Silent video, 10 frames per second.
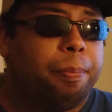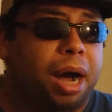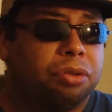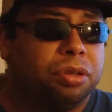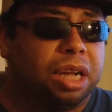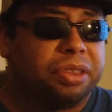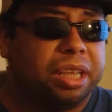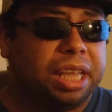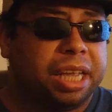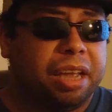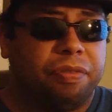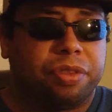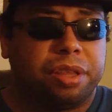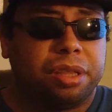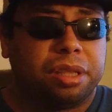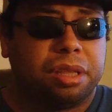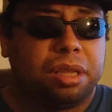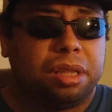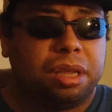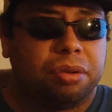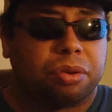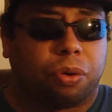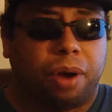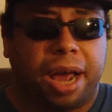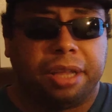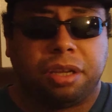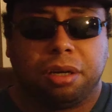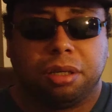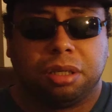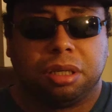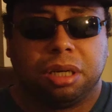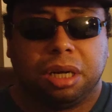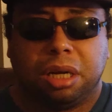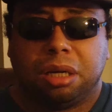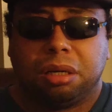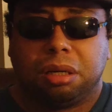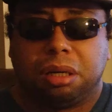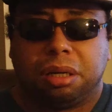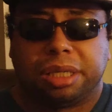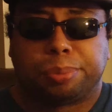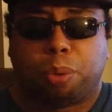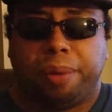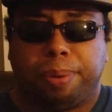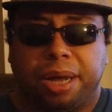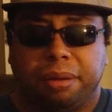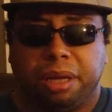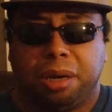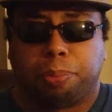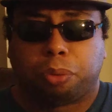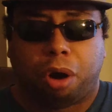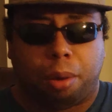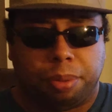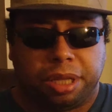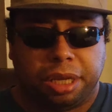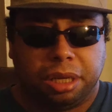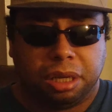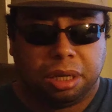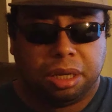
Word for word: But I do not think that give them the right to spray paint any property,